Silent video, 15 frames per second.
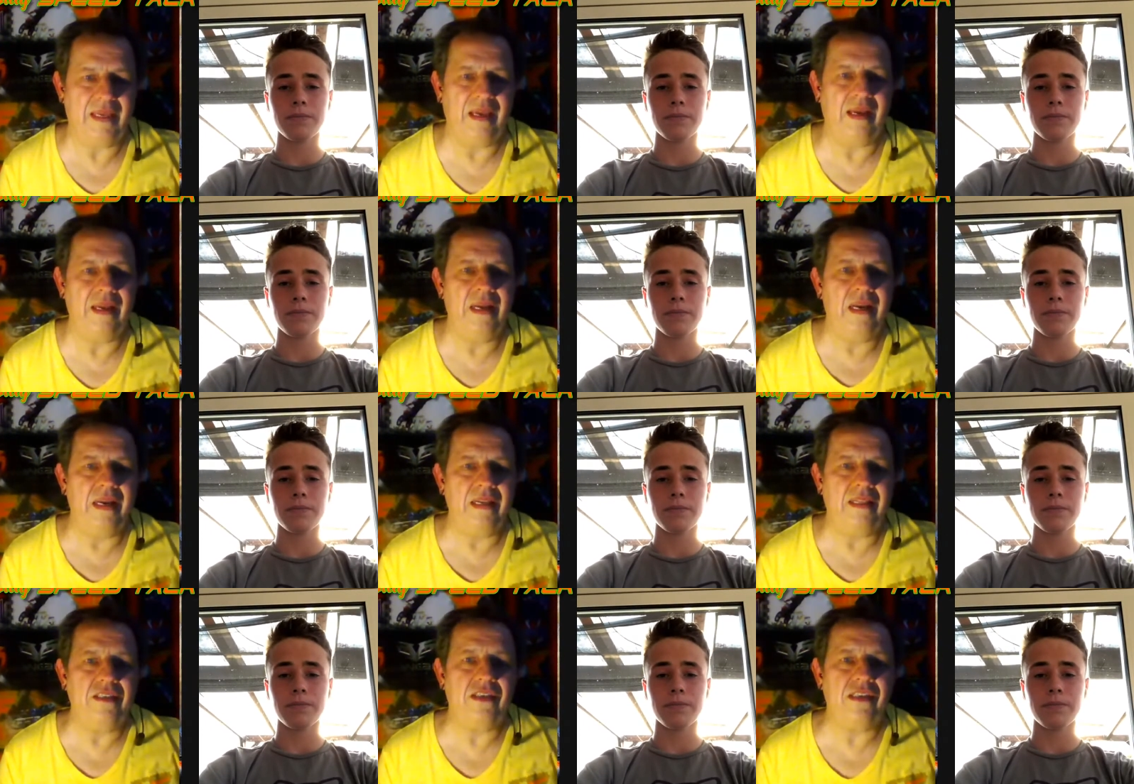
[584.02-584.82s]
Speaker 1: Yeah,
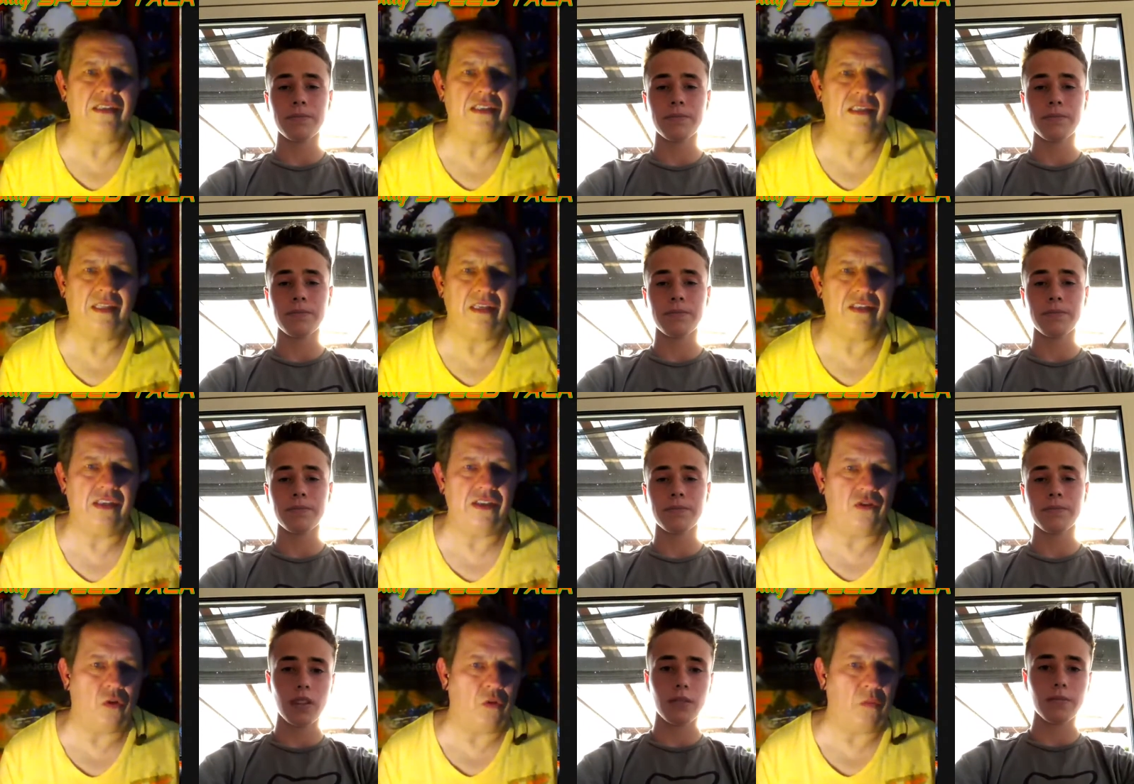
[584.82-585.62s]
this is
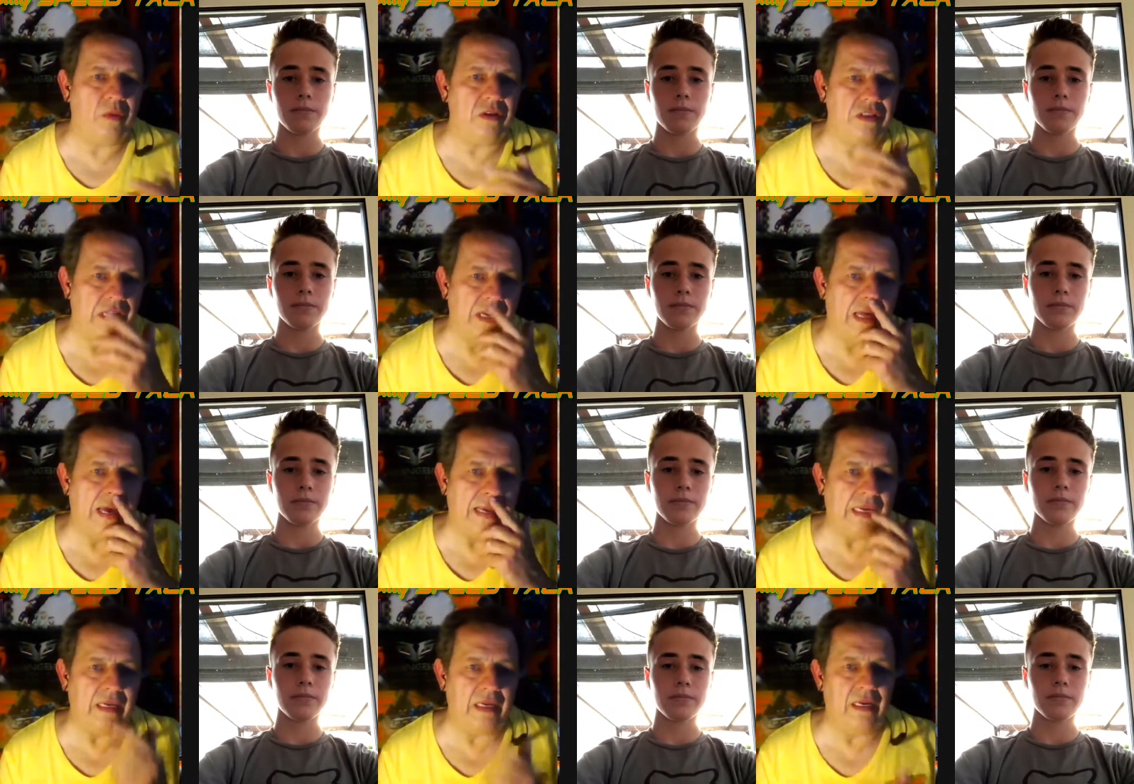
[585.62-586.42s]
this is almost
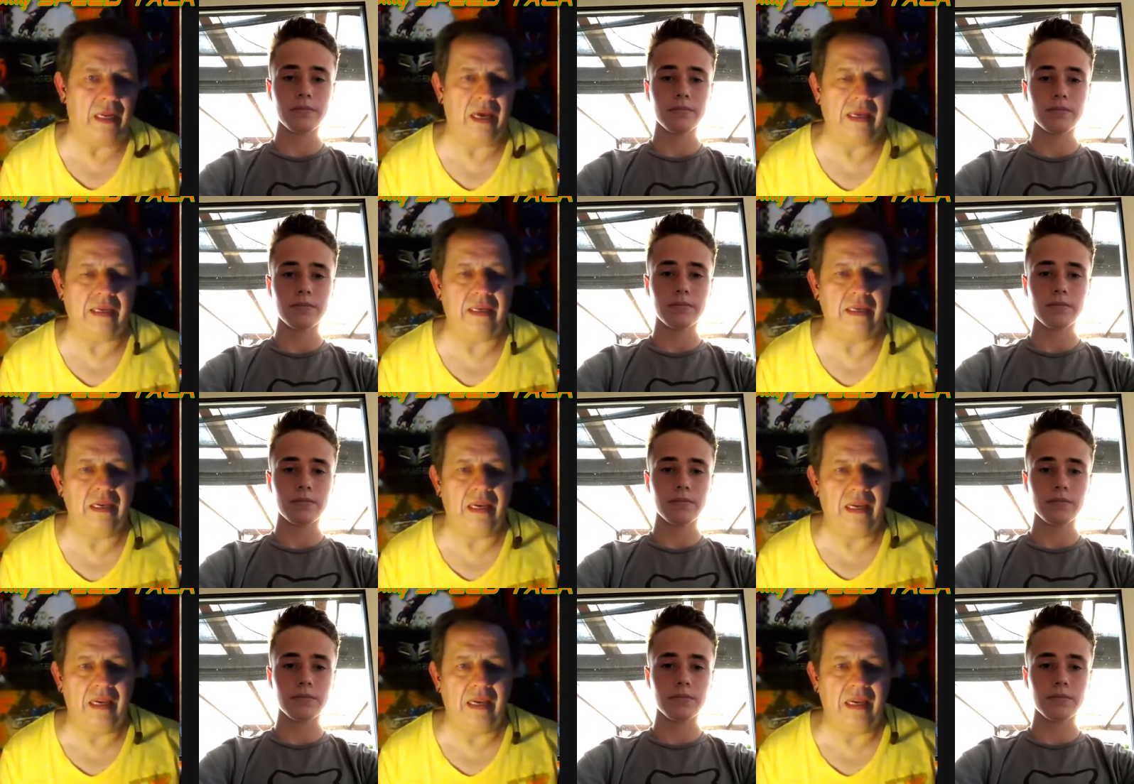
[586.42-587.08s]
like like.